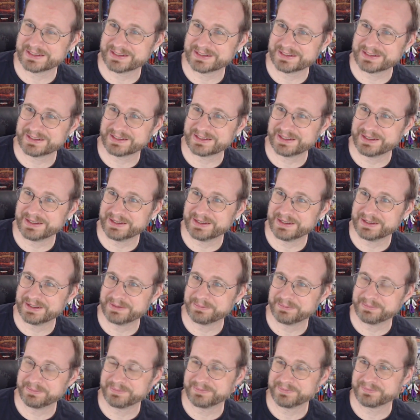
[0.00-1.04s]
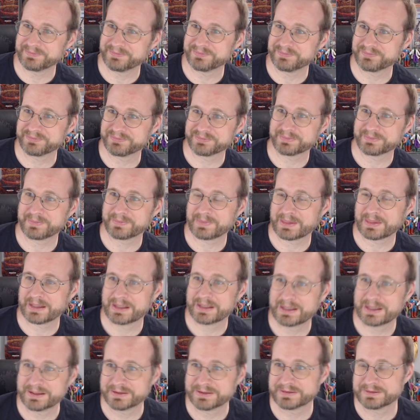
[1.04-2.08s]

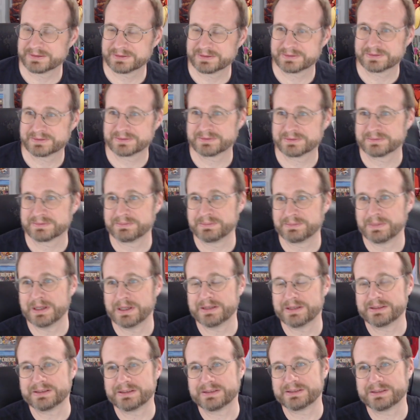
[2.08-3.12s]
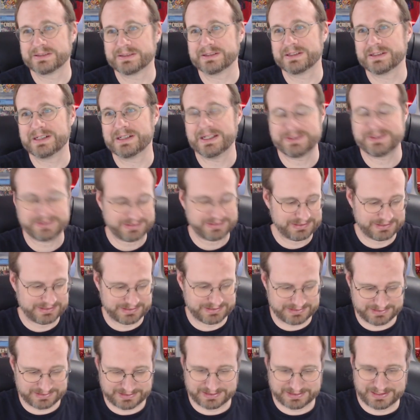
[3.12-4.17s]
But that's
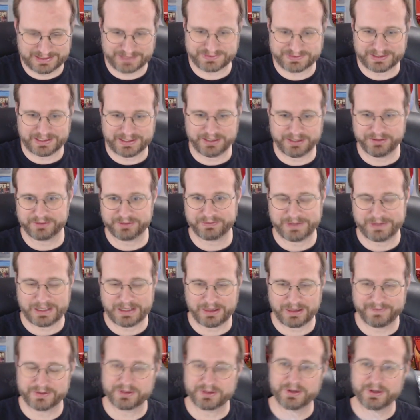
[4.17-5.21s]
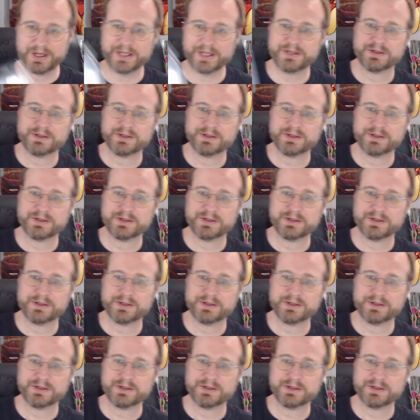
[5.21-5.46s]
a hell of a grade.